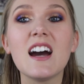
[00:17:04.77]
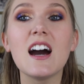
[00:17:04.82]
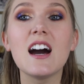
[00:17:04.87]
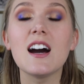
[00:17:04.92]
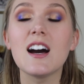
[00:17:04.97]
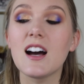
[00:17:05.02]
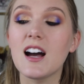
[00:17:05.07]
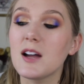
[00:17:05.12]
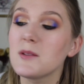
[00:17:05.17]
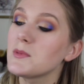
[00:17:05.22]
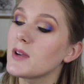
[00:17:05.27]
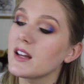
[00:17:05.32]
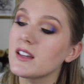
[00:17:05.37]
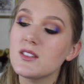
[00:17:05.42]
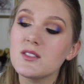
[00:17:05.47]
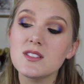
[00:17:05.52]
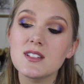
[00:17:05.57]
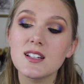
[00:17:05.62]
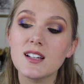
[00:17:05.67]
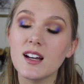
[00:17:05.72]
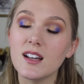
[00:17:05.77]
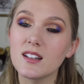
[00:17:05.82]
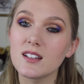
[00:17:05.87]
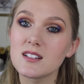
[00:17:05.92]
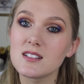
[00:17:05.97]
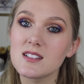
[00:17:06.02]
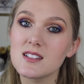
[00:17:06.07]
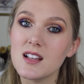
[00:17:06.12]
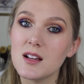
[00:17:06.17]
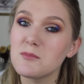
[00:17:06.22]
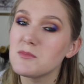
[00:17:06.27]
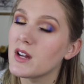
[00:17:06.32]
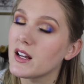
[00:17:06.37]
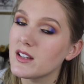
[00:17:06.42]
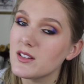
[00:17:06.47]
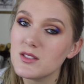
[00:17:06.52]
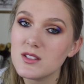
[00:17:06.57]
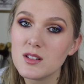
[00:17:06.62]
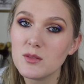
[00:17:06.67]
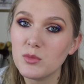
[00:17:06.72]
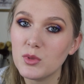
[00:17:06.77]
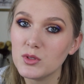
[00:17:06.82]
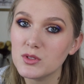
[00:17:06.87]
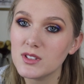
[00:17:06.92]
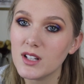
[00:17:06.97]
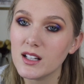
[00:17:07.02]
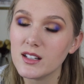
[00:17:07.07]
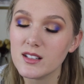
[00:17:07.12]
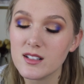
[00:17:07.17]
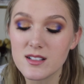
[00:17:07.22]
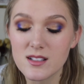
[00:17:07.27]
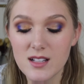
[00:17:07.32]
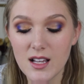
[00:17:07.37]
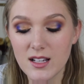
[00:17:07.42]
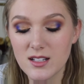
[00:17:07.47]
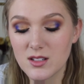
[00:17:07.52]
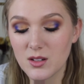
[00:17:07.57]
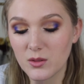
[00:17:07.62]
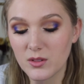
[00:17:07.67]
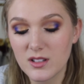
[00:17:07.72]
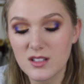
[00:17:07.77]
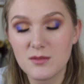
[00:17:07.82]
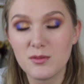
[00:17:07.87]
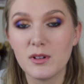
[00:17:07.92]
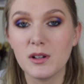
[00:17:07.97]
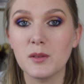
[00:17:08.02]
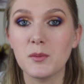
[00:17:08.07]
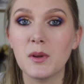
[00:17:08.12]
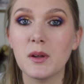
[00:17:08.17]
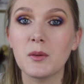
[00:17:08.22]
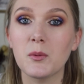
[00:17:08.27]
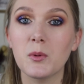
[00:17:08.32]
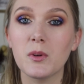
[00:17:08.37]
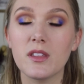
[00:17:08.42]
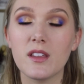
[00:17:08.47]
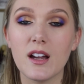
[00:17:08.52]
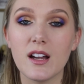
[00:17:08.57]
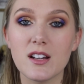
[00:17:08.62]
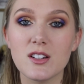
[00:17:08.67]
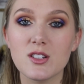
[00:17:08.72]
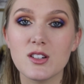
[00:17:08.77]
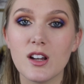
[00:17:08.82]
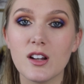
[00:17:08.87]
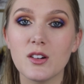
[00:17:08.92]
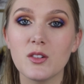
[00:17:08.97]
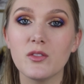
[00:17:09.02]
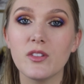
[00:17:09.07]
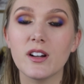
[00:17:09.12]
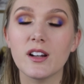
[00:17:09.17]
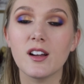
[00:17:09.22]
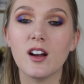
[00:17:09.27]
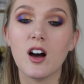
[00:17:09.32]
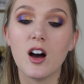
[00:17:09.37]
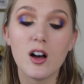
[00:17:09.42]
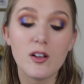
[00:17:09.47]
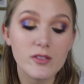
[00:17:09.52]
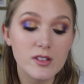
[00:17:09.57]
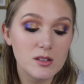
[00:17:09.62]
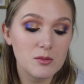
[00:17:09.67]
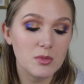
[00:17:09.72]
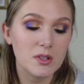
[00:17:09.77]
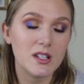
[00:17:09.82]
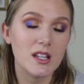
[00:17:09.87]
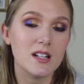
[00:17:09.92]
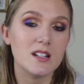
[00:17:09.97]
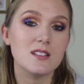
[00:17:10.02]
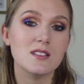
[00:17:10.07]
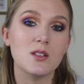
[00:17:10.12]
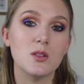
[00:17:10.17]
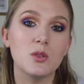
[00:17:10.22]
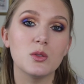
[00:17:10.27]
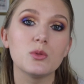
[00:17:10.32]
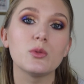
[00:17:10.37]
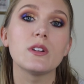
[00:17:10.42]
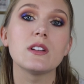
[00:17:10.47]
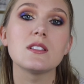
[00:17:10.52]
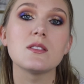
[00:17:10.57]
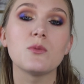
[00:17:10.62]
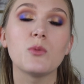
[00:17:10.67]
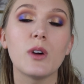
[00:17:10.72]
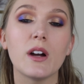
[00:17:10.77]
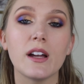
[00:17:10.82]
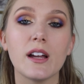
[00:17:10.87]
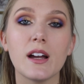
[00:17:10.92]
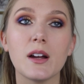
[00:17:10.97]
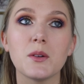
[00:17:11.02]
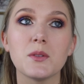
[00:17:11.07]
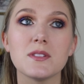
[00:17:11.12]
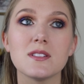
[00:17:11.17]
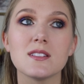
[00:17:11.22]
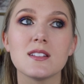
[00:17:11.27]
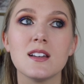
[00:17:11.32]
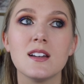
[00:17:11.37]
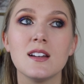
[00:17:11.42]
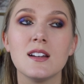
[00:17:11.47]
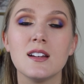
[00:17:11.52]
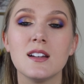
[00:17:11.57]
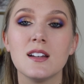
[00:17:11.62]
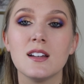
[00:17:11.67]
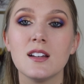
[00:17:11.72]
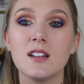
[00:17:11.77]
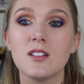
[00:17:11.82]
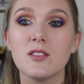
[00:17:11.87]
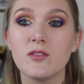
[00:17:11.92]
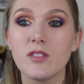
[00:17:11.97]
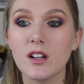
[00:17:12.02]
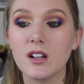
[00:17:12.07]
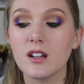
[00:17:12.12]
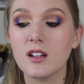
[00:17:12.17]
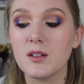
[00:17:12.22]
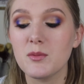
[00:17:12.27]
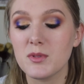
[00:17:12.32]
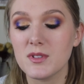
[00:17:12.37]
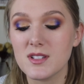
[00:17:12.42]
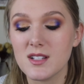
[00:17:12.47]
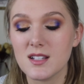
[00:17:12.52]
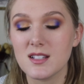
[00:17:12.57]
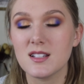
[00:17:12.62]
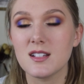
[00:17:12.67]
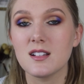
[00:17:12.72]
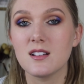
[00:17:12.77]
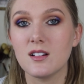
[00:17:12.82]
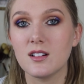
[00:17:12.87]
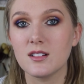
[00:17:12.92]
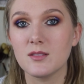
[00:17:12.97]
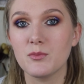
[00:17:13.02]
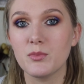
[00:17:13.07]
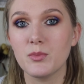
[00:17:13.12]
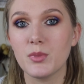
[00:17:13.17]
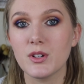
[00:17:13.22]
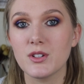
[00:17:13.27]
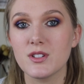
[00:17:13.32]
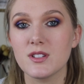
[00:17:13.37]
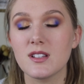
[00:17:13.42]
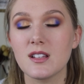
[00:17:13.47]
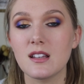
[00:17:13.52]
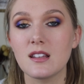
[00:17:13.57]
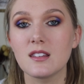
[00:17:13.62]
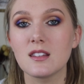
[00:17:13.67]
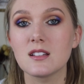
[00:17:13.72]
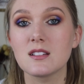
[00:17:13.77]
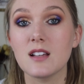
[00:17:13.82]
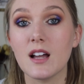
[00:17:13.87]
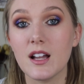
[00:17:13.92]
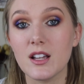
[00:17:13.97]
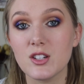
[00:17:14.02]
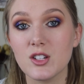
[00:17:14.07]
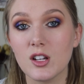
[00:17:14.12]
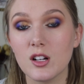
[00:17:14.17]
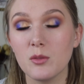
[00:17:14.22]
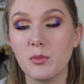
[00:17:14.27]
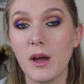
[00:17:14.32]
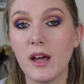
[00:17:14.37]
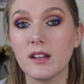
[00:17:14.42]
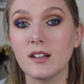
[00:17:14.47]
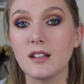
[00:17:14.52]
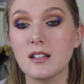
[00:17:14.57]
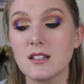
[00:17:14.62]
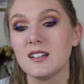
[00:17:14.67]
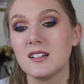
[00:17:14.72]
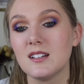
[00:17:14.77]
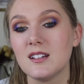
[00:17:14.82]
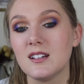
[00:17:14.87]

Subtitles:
I'm not used to colors. I'm not used to bold colors. I don't experiment with eyeshadow very often, but that is the whole reason why I was very persistent on purchasing this eyeshadow palette.